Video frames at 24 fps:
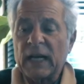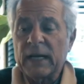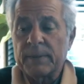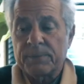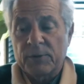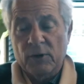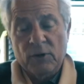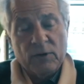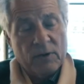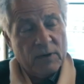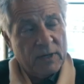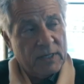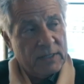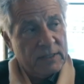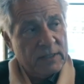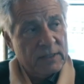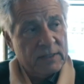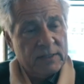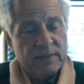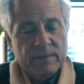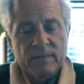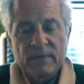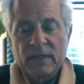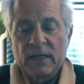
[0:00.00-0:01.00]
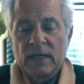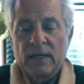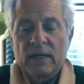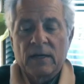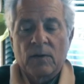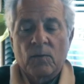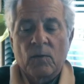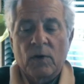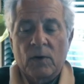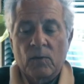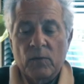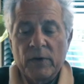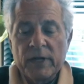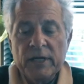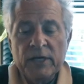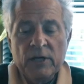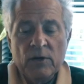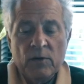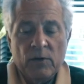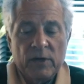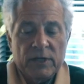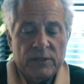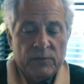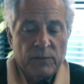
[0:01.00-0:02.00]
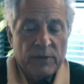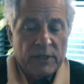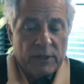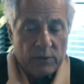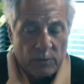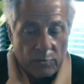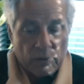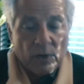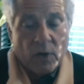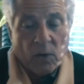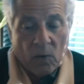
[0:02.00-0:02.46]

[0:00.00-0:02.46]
It polarizes. What we do is we do